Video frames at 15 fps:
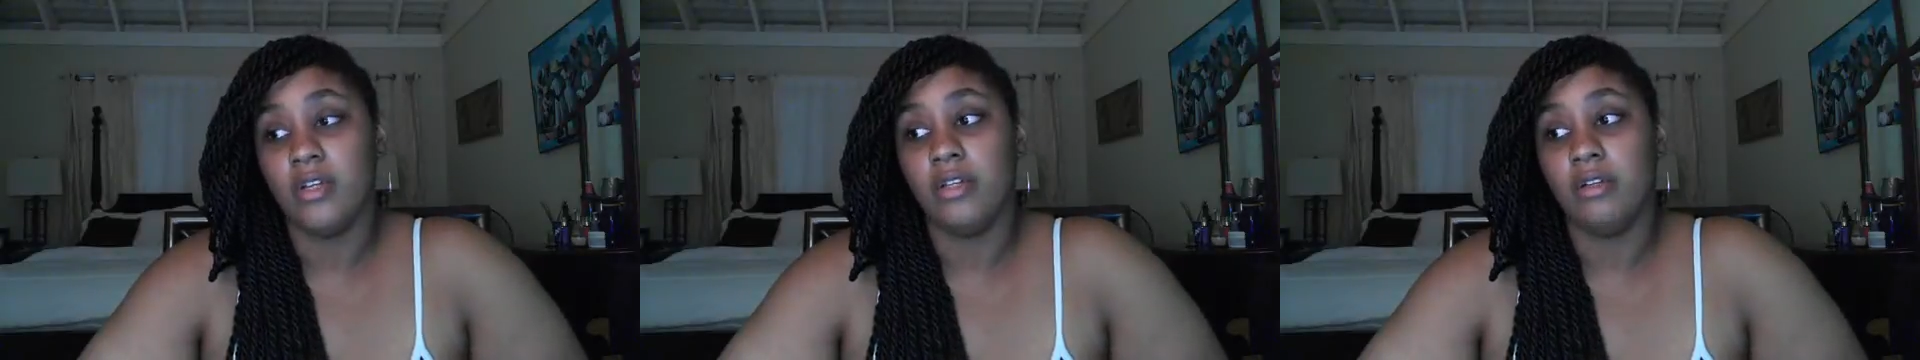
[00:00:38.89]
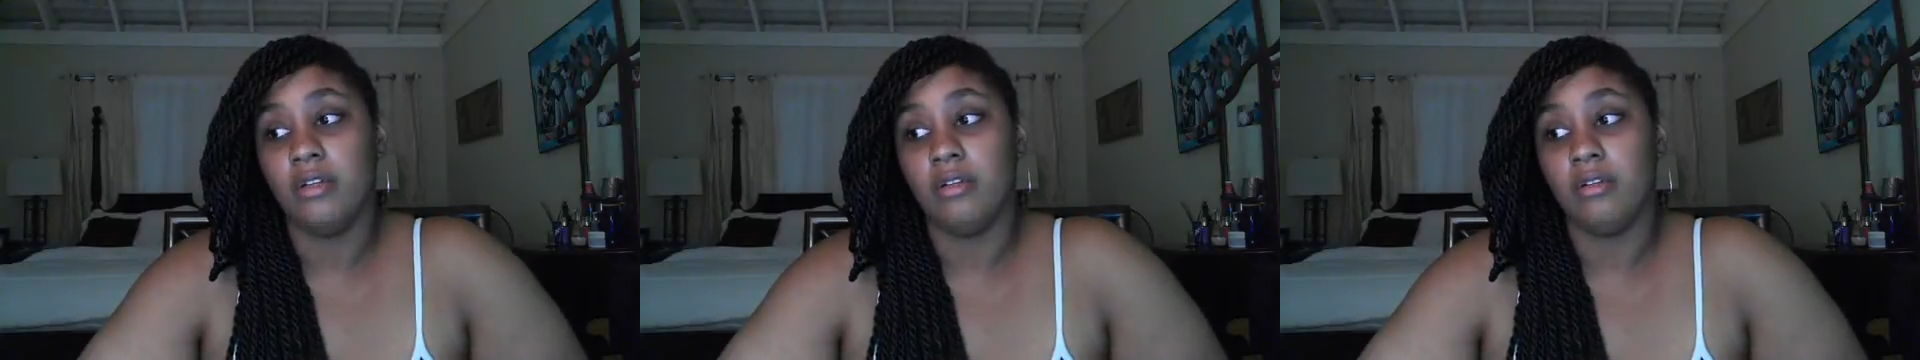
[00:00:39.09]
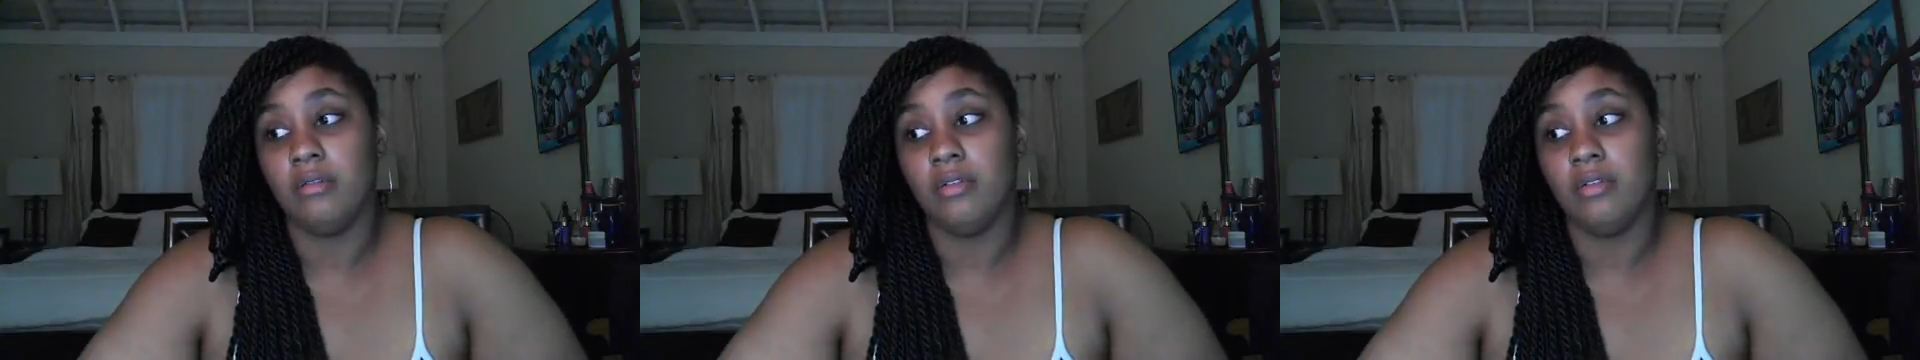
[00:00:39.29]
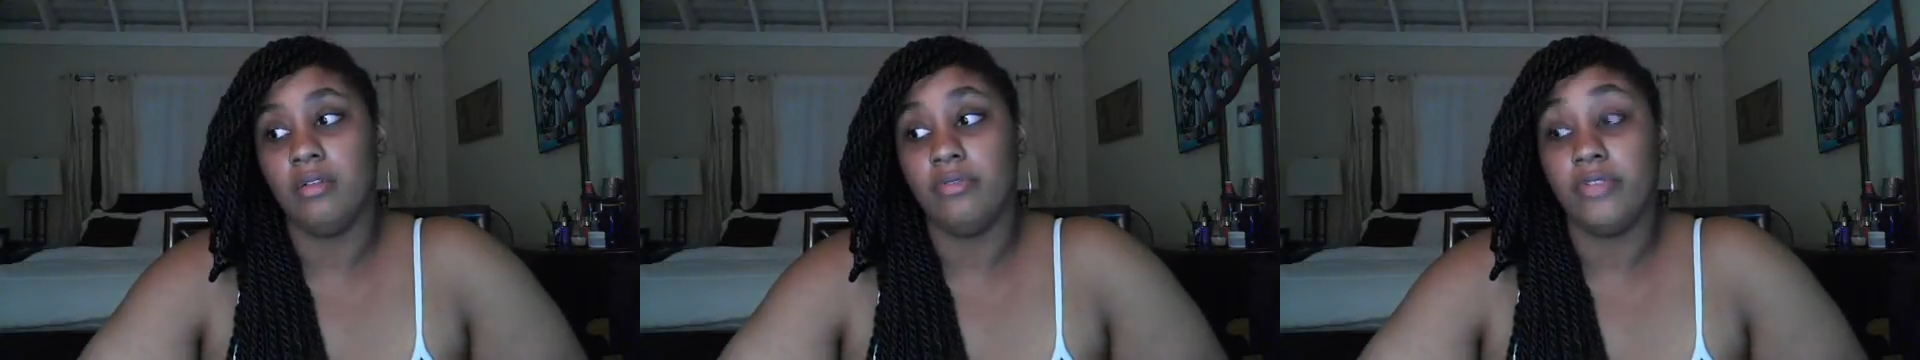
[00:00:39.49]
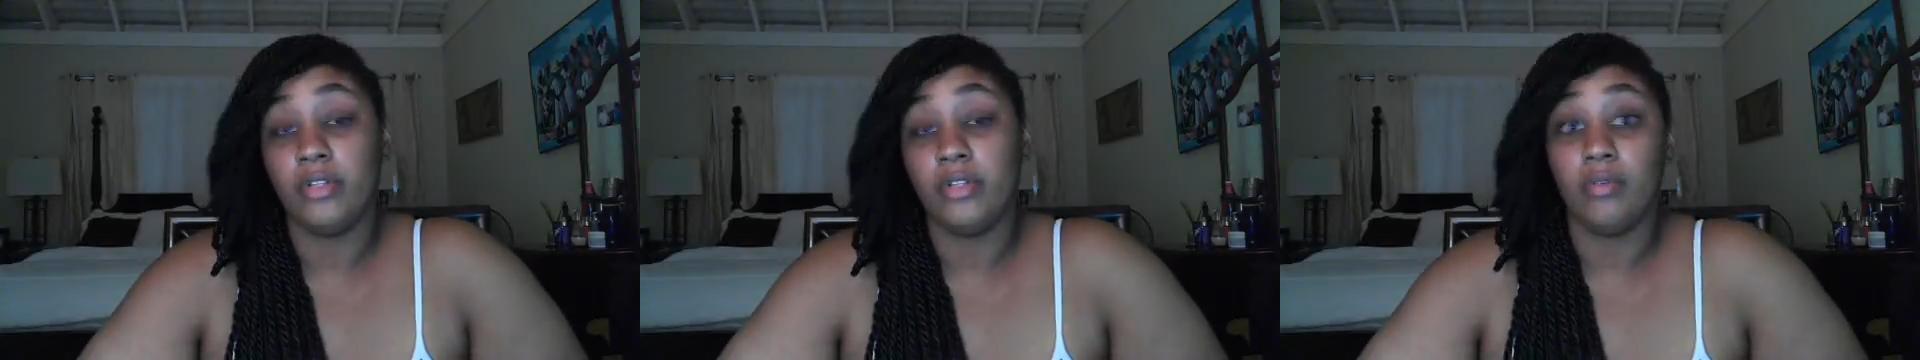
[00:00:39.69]
you know,
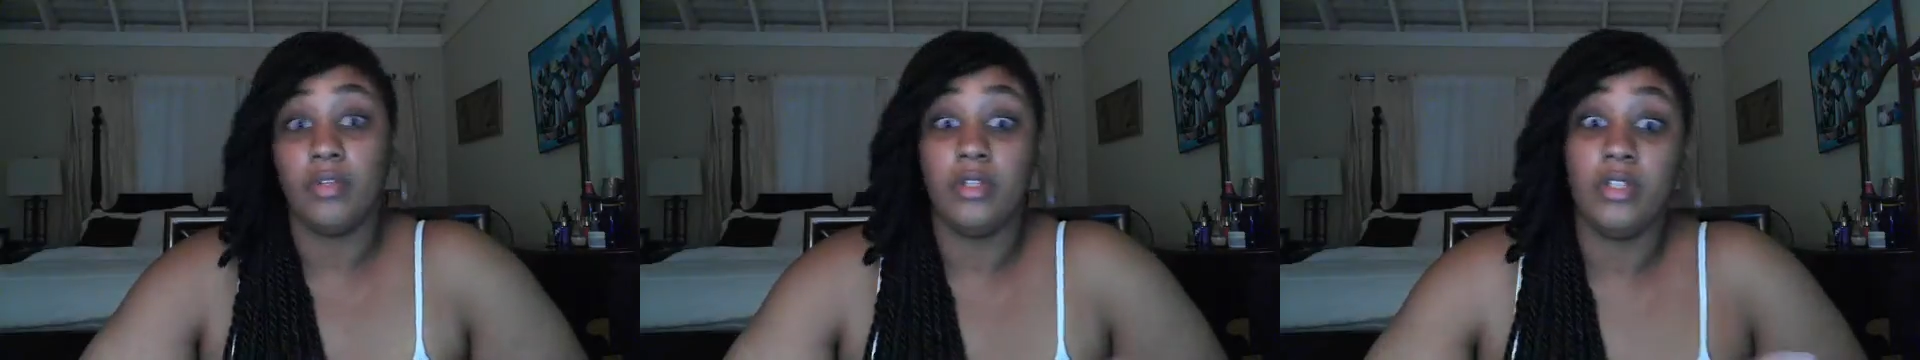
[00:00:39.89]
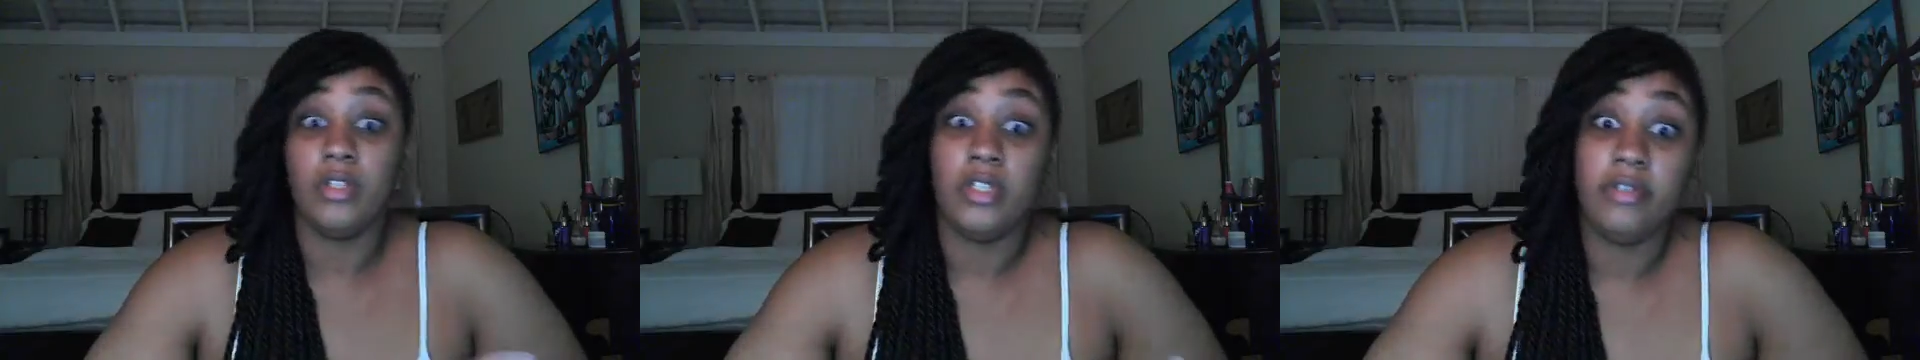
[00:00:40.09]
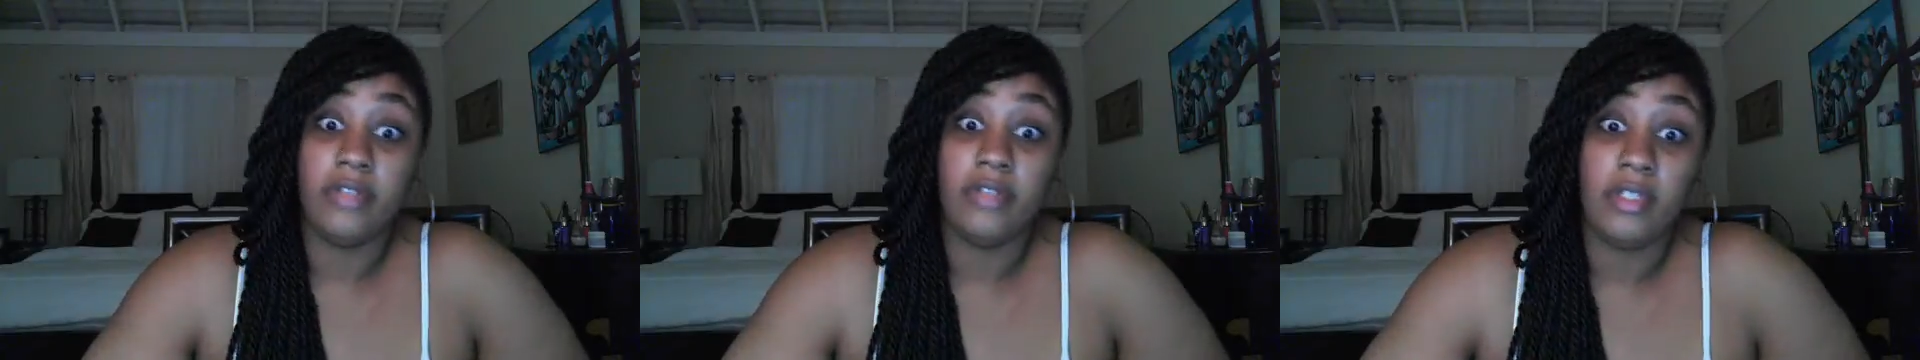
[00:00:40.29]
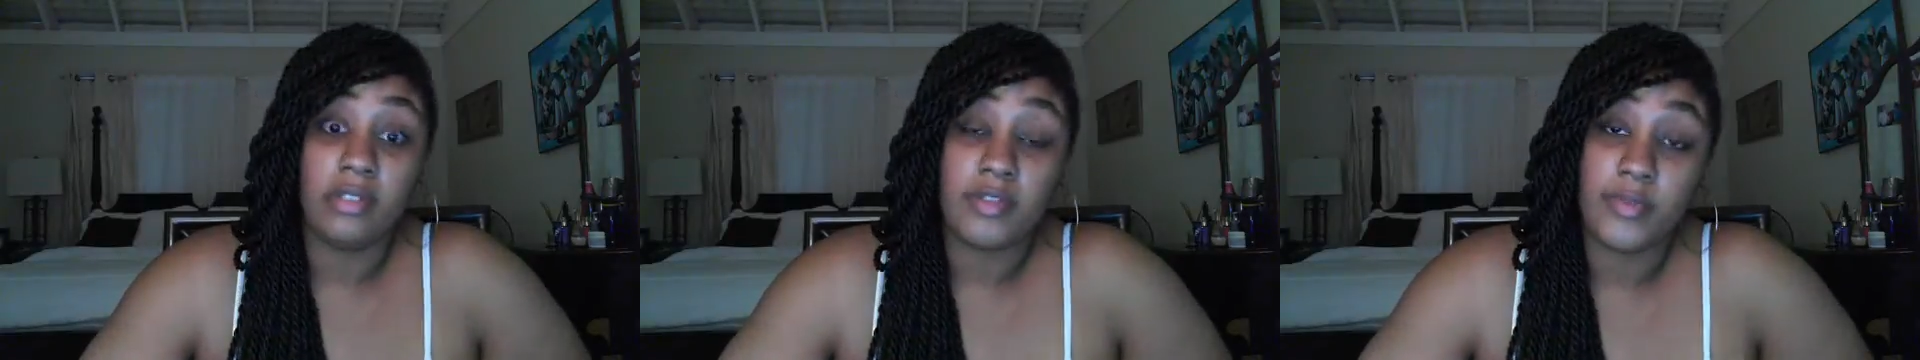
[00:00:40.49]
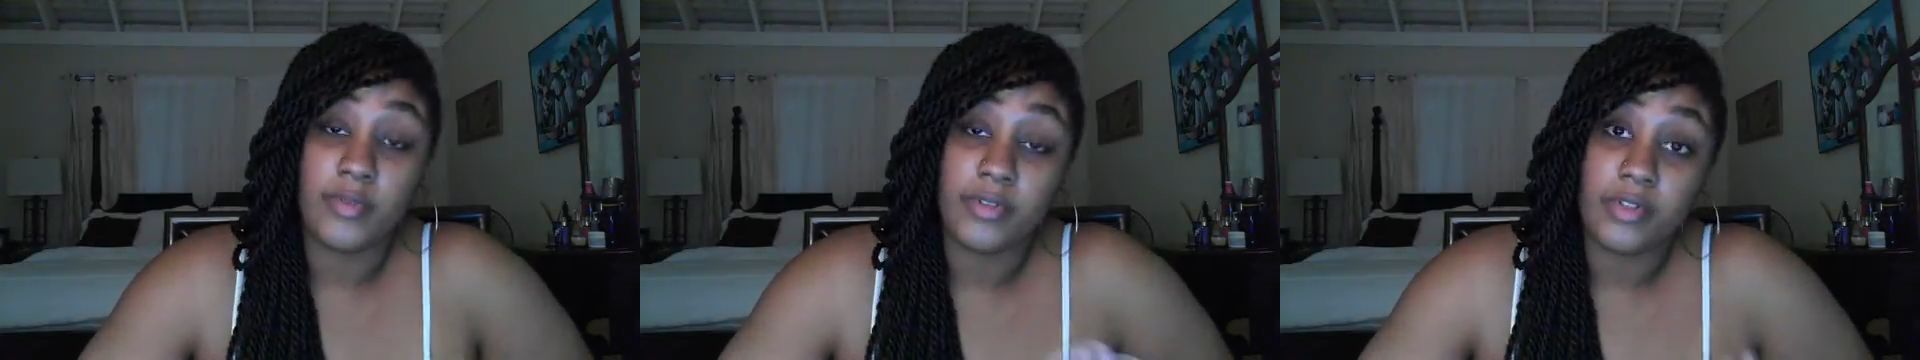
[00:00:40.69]
love for the world you live in,
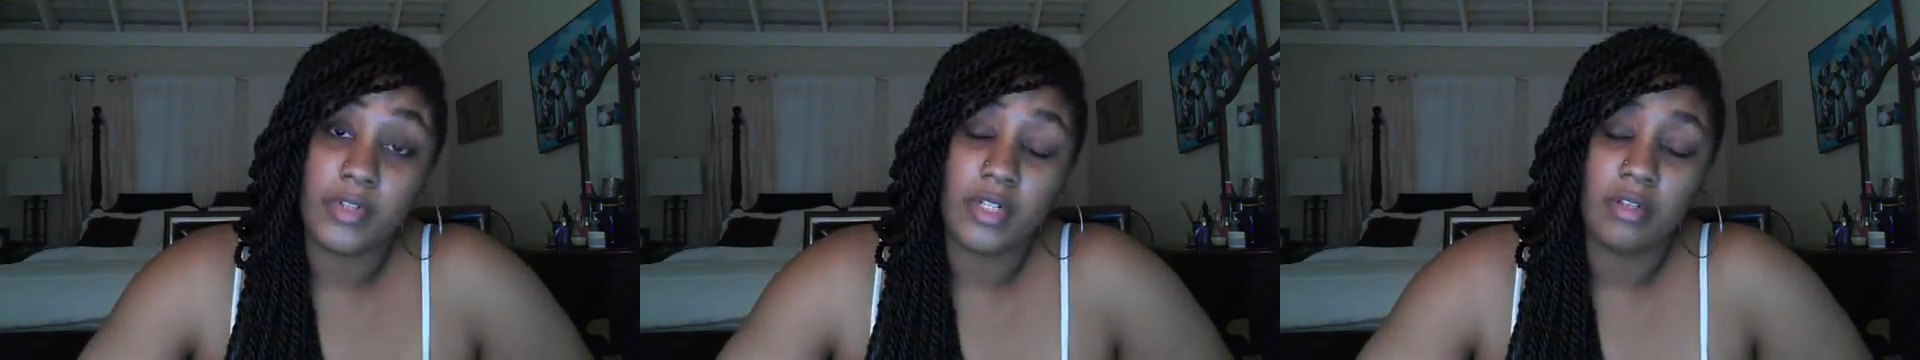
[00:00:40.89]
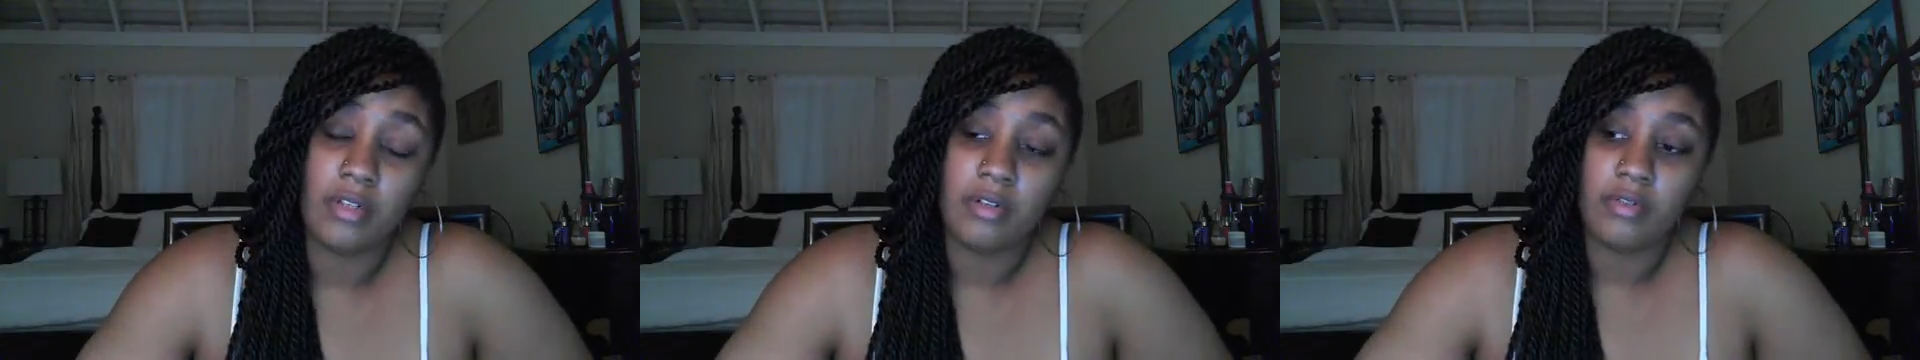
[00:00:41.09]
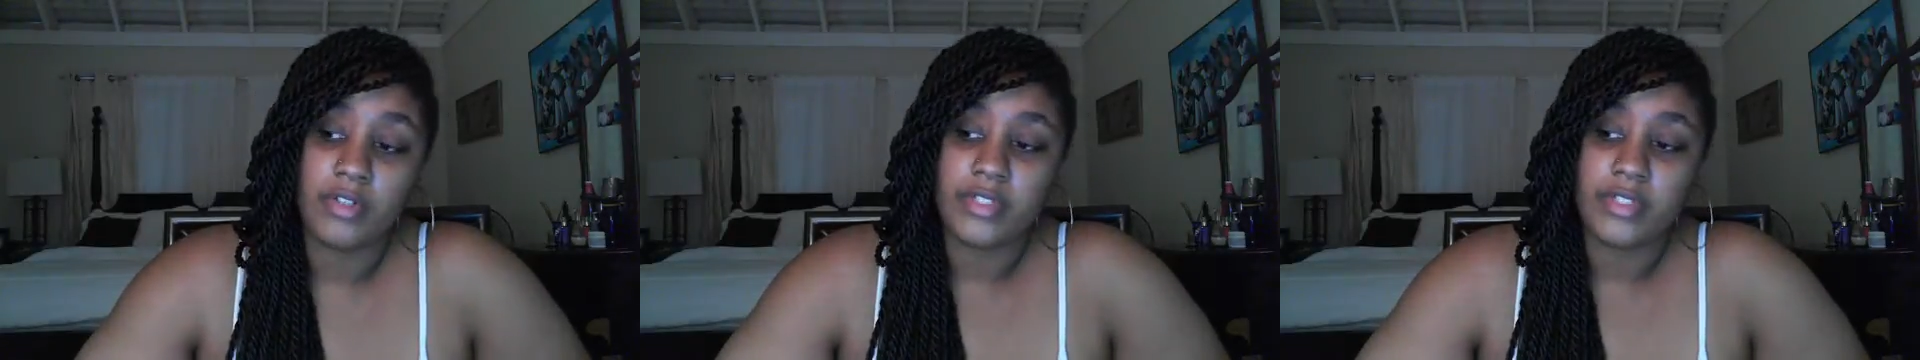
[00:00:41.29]
spiritual love,